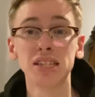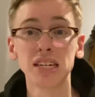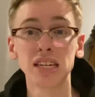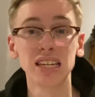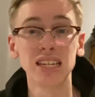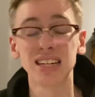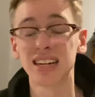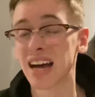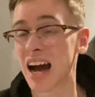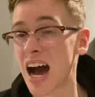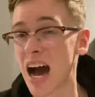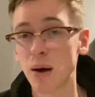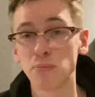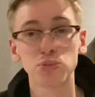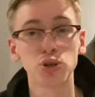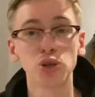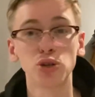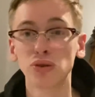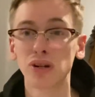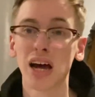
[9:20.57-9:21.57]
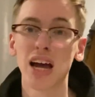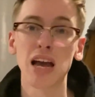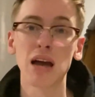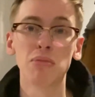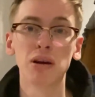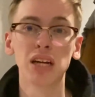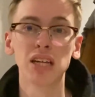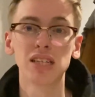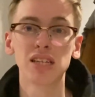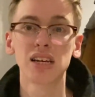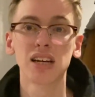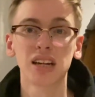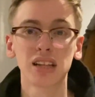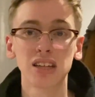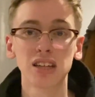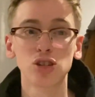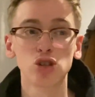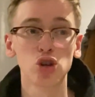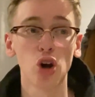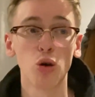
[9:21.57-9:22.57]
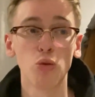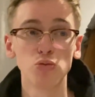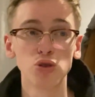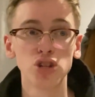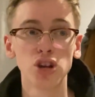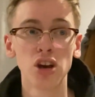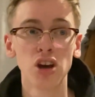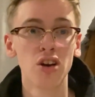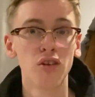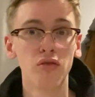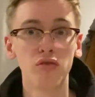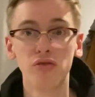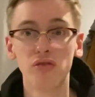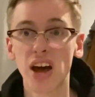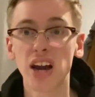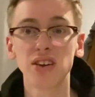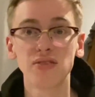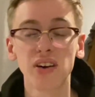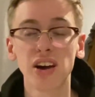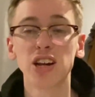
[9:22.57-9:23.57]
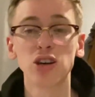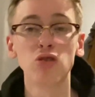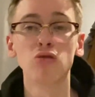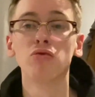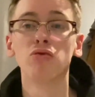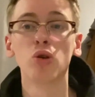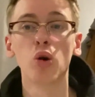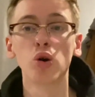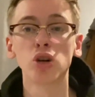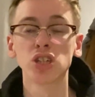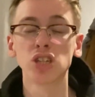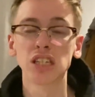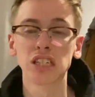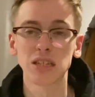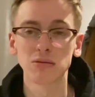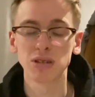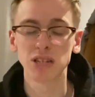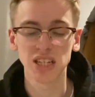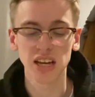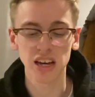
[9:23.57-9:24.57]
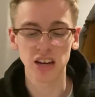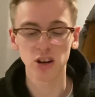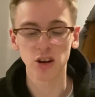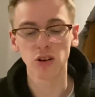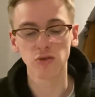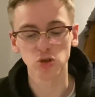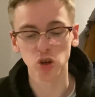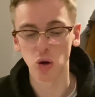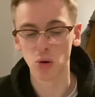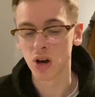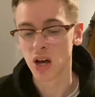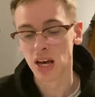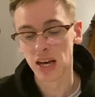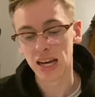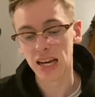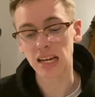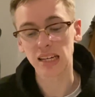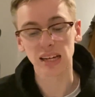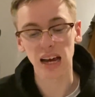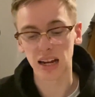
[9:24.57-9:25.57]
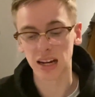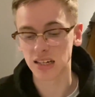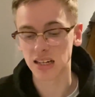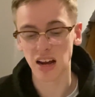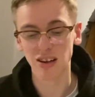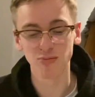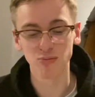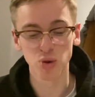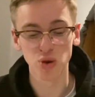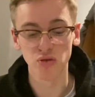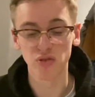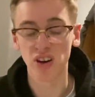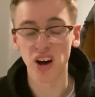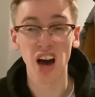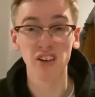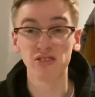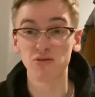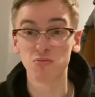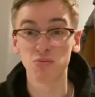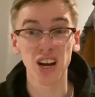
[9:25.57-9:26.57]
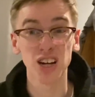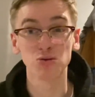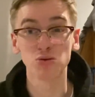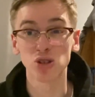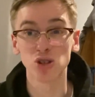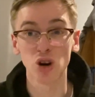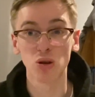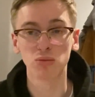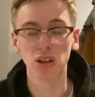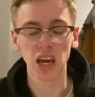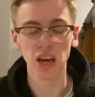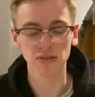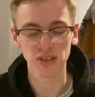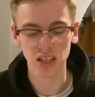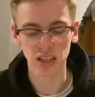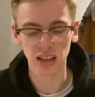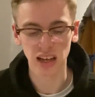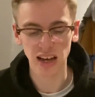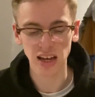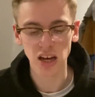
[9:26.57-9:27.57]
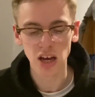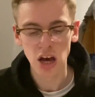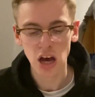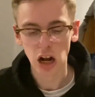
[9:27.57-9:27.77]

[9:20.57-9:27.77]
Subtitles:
He's an absolute liability, and I think Tom was very, very unfortunate to be taken off. So he's getting a 7.5. Impressed with Tom Davies today.